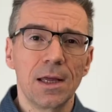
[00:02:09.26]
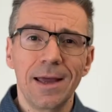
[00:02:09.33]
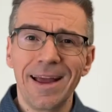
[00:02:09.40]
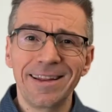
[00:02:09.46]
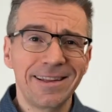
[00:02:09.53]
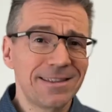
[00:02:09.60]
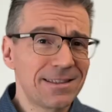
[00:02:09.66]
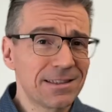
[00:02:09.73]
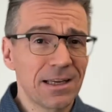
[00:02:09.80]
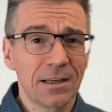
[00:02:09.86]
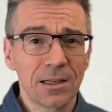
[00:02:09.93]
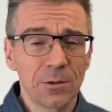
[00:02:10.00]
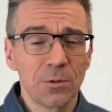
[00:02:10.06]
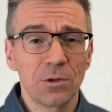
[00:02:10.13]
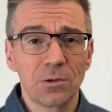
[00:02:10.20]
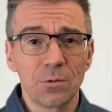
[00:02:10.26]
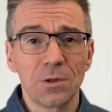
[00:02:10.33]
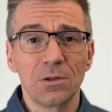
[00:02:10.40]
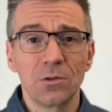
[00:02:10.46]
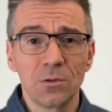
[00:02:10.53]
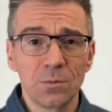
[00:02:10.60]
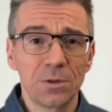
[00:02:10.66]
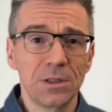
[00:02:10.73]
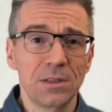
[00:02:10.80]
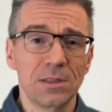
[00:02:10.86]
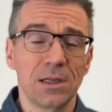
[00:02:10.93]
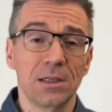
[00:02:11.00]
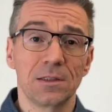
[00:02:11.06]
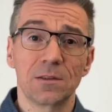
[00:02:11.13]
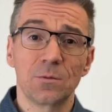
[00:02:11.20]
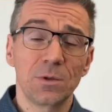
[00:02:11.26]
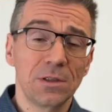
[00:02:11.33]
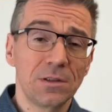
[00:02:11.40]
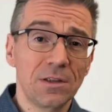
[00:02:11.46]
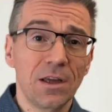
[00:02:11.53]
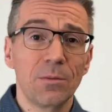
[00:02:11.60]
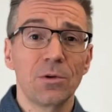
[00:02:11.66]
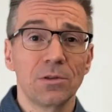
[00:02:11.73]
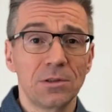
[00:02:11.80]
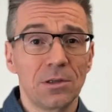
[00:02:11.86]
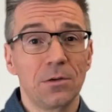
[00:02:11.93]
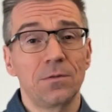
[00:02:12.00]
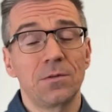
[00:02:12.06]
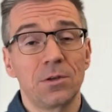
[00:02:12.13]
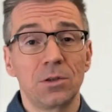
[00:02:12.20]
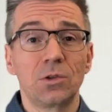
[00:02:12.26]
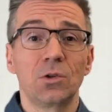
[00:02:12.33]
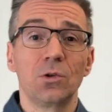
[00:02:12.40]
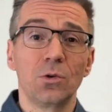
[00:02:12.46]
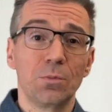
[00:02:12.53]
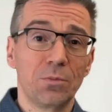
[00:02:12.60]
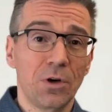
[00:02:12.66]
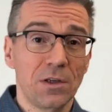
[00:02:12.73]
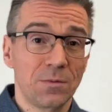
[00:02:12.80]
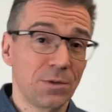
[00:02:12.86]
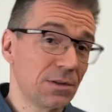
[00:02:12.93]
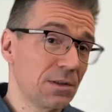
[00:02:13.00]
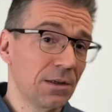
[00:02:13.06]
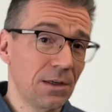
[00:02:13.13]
And that's exactly what we do in pre-sales. We demo software to prospects and